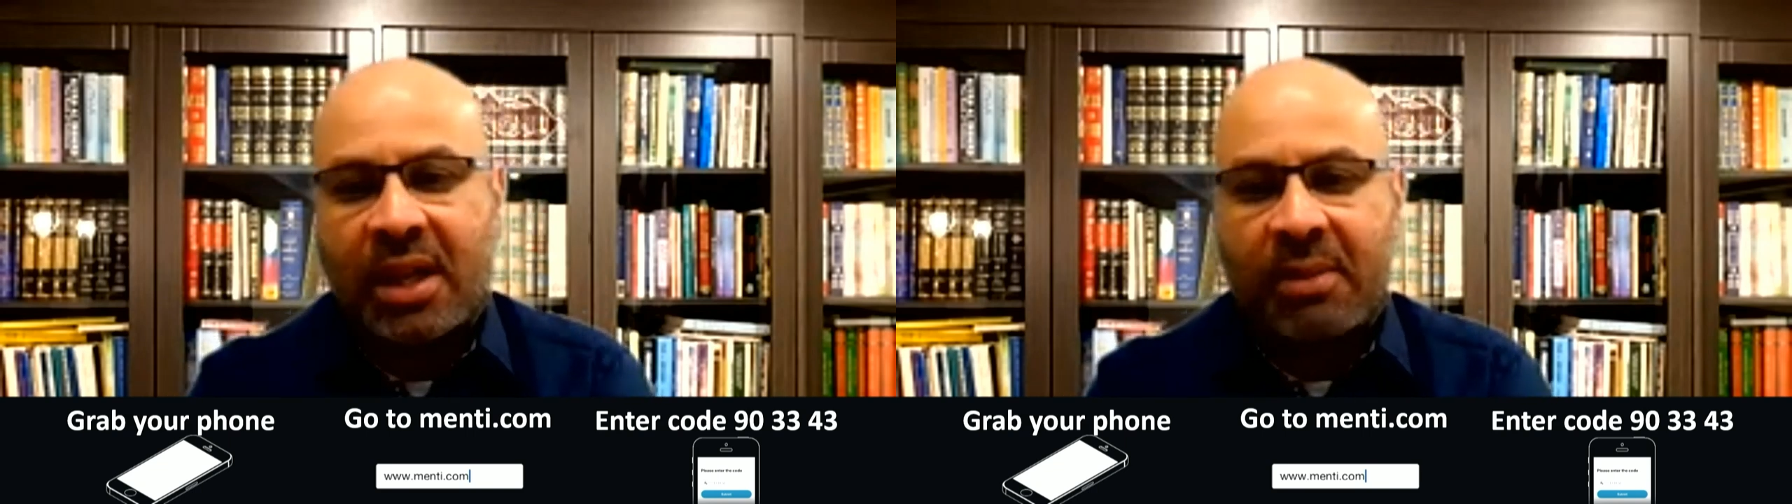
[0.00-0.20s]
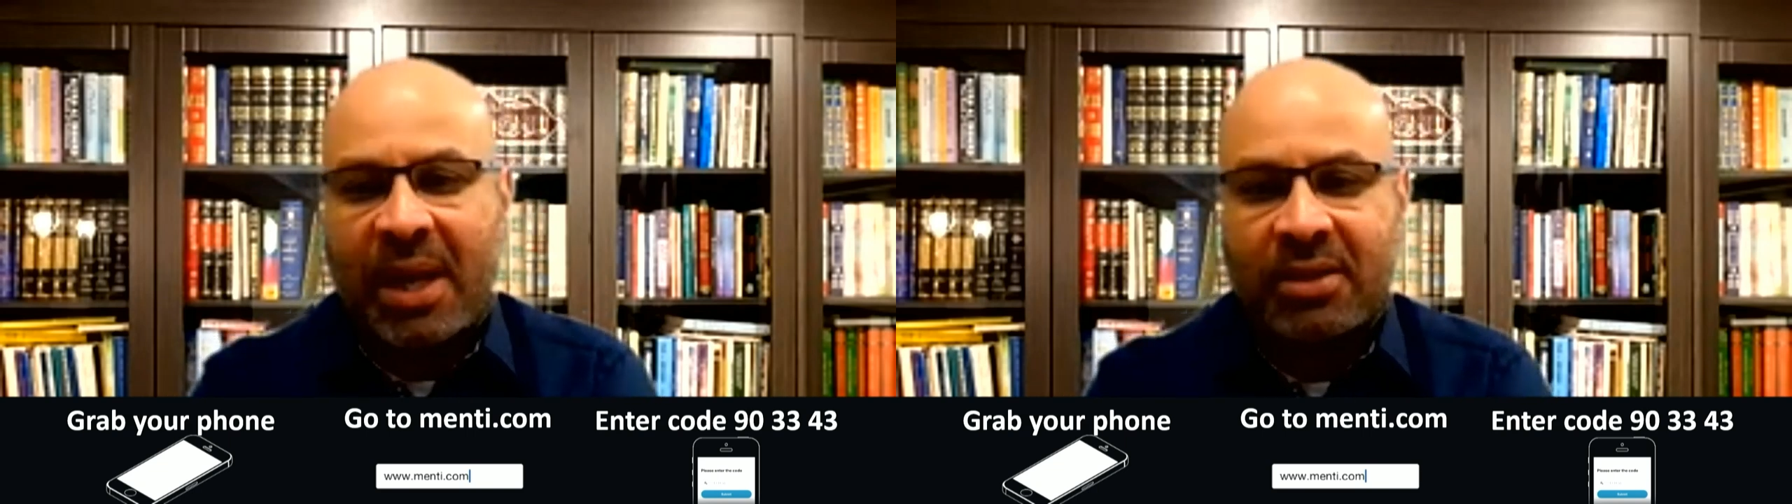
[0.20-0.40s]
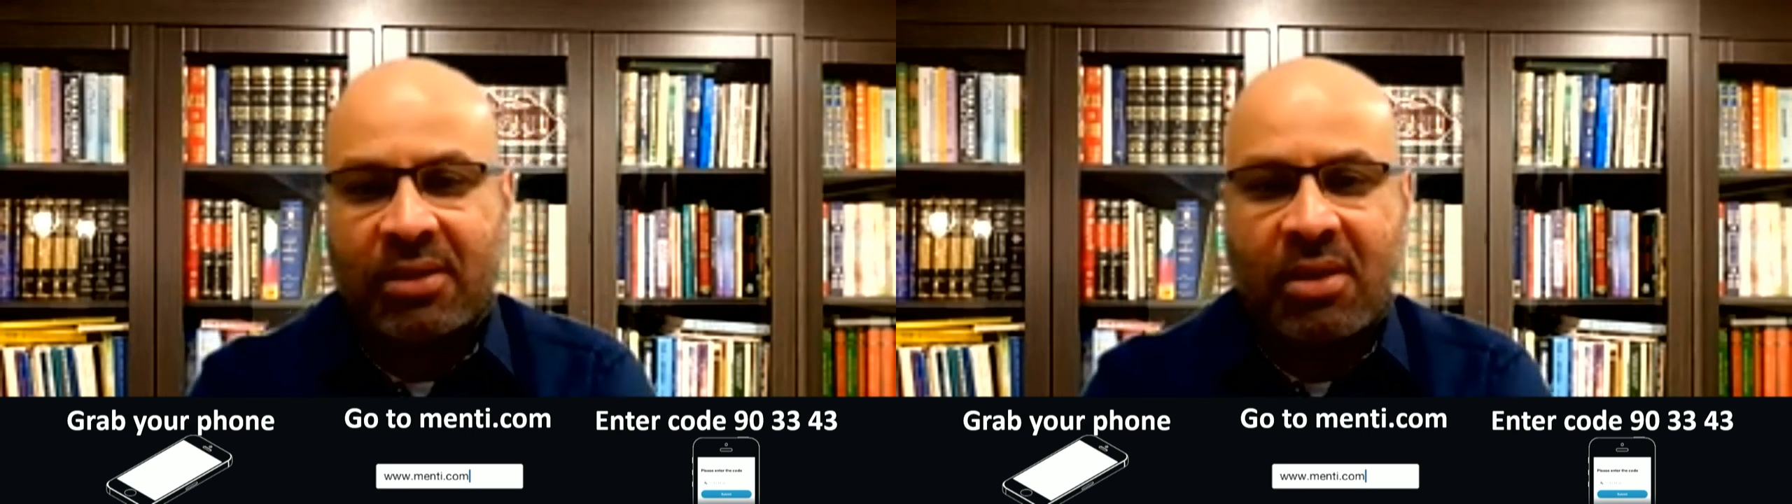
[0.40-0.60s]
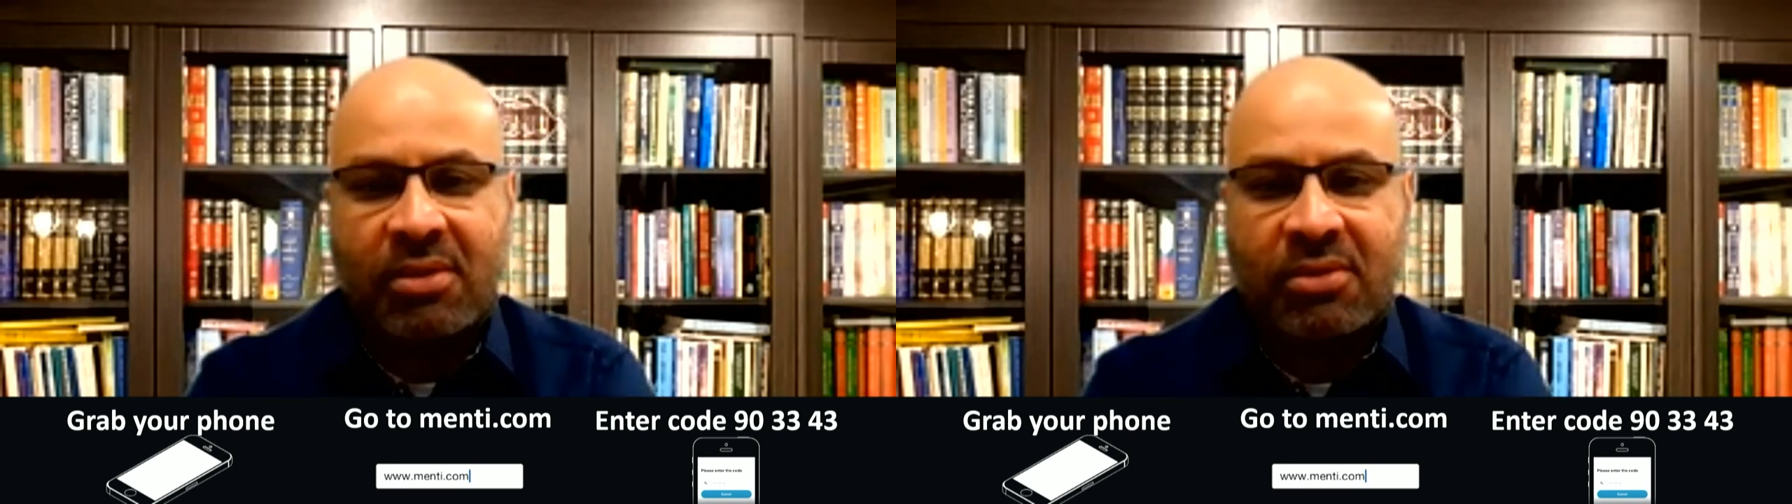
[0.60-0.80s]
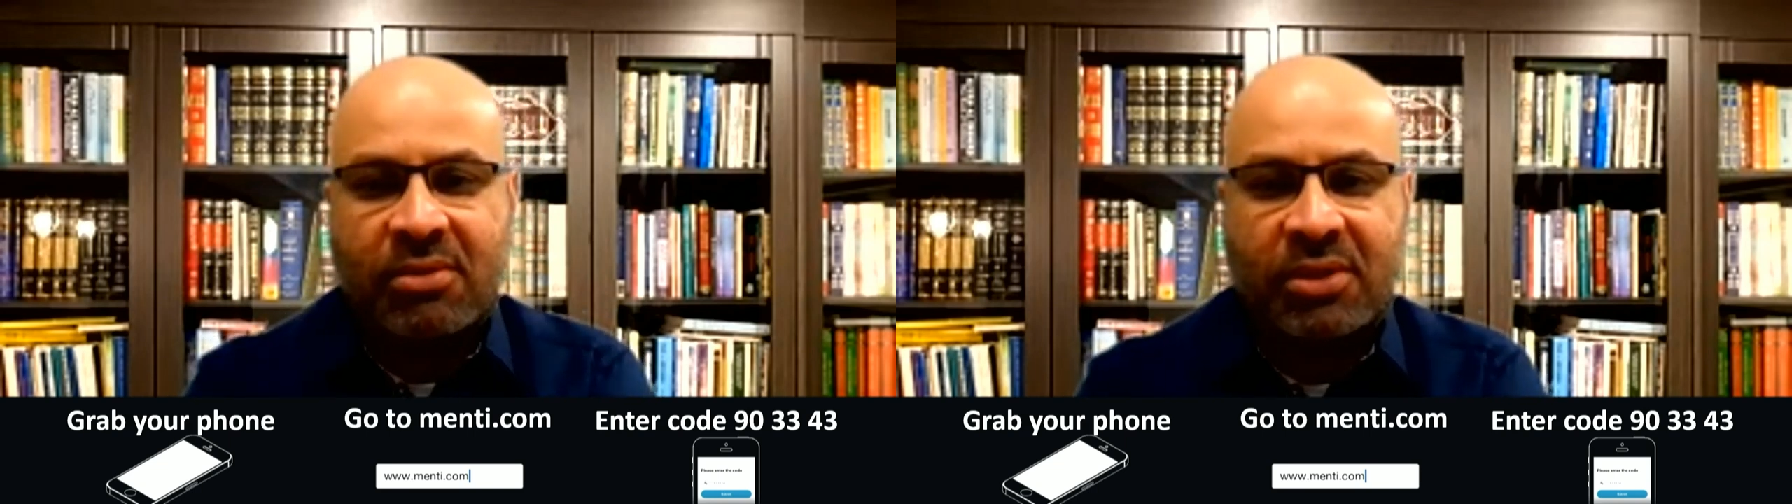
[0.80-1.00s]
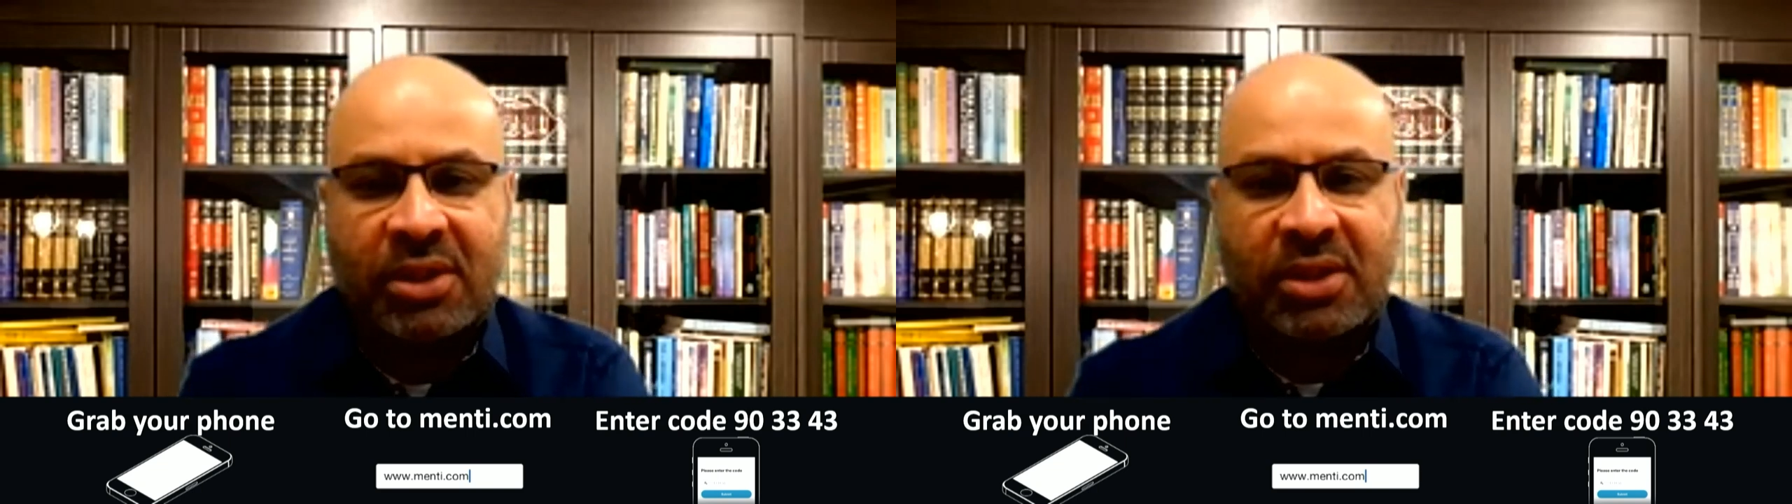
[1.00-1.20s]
pass it on to Sister.